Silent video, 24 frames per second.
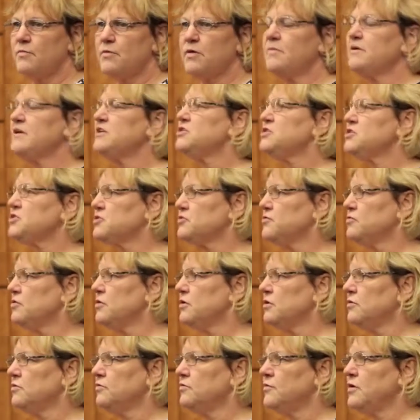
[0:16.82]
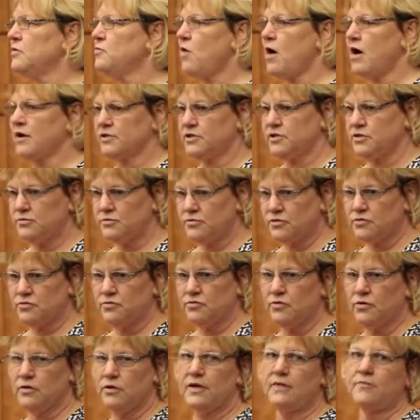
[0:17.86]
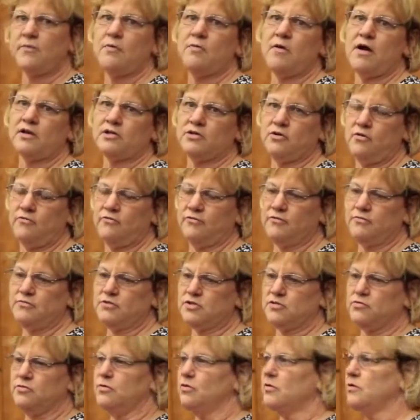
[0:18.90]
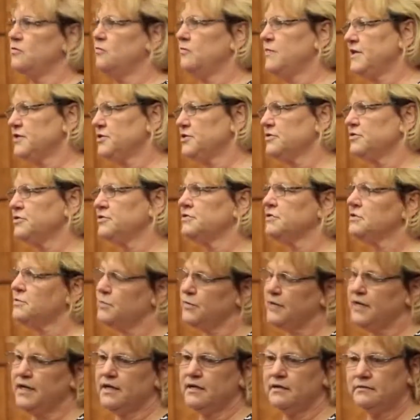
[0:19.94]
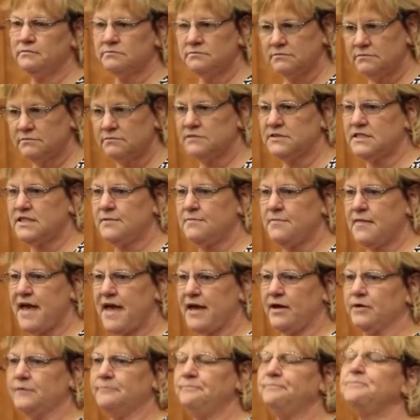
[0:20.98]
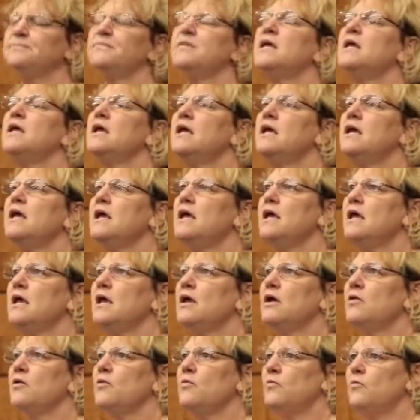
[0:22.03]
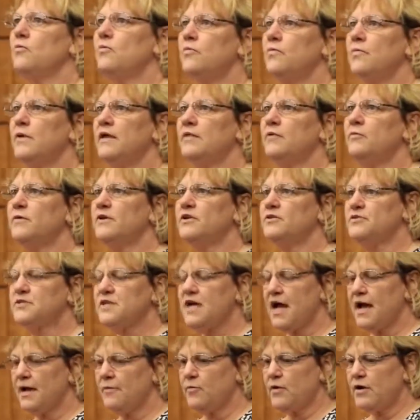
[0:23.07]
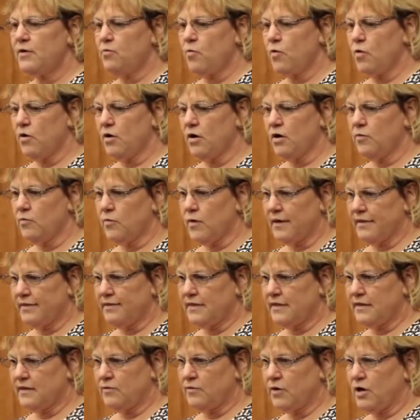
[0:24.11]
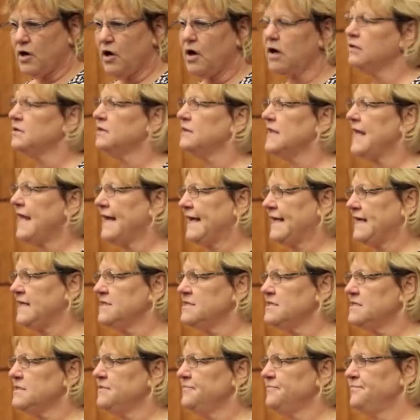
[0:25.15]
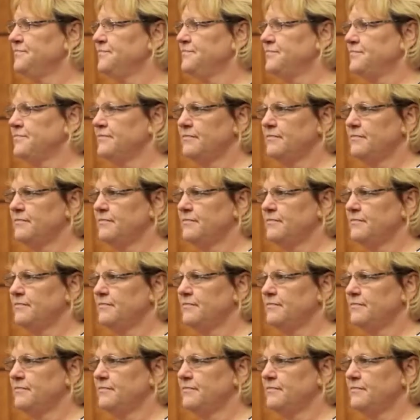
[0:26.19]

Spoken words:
When we went to school, we walked to school and we walked home from school, winter, spring, didn't matter. In the wintertime, we wore what they were called leggings,